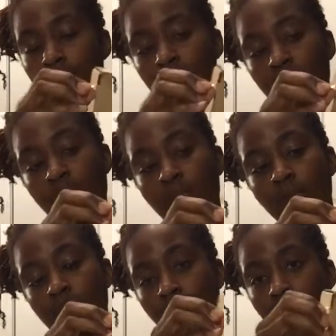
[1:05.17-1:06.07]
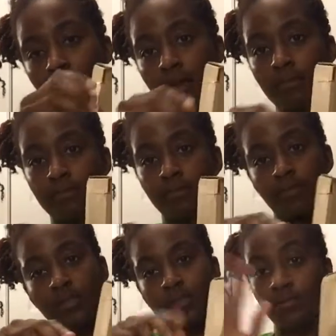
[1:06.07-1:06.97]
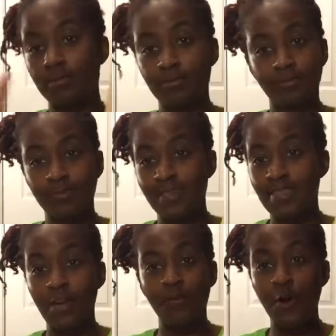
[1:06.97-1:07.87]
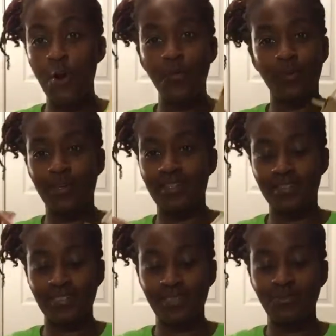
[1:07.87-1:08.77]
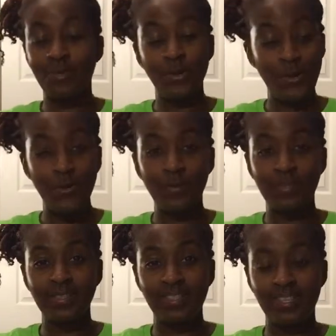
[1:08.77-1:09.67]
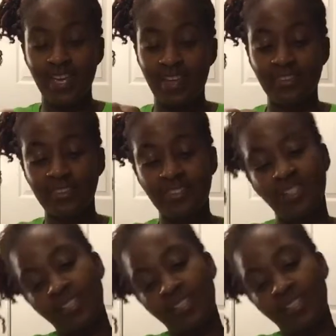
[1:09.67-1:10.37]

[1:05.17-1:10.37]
you got a little tab, so never open it, so we're gonna open it together.